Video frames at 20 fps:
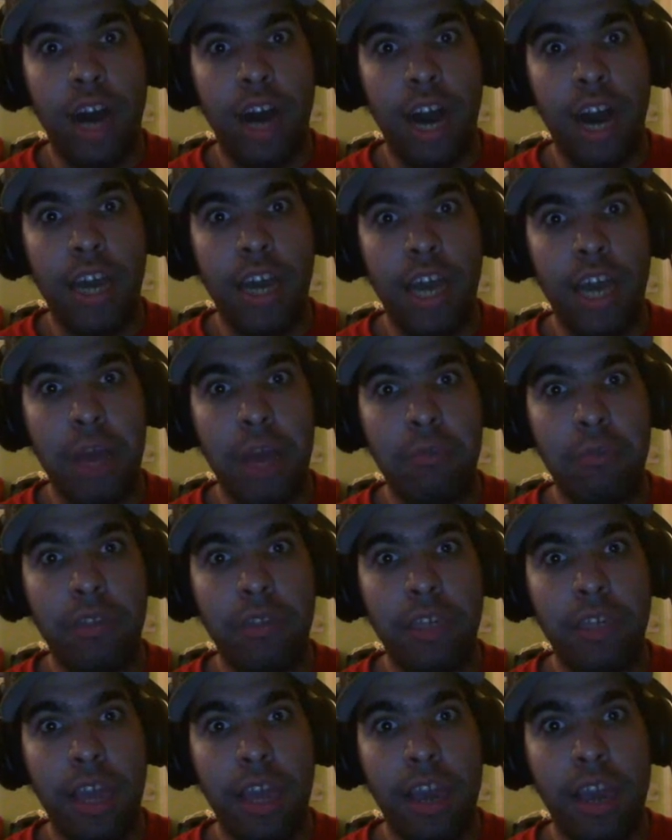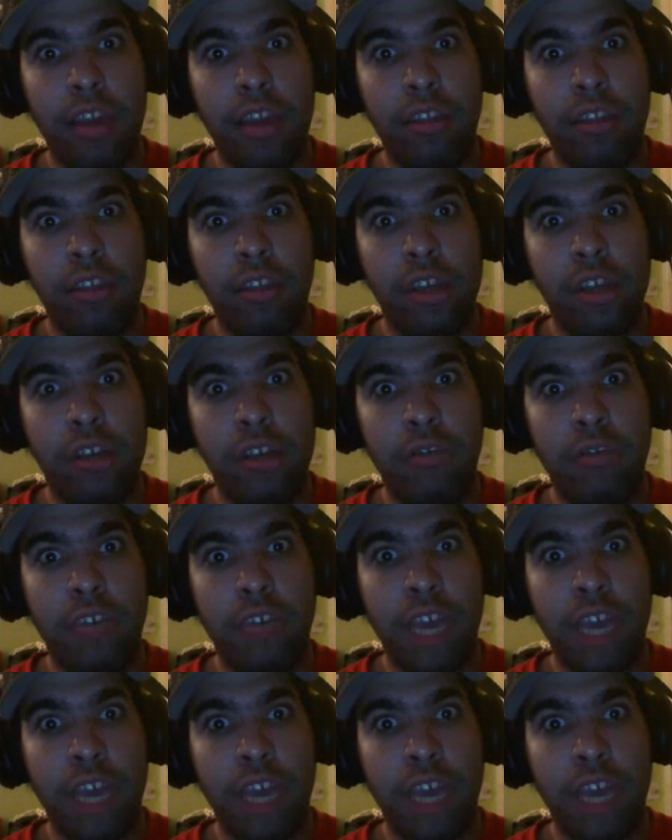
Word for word: I am the atheist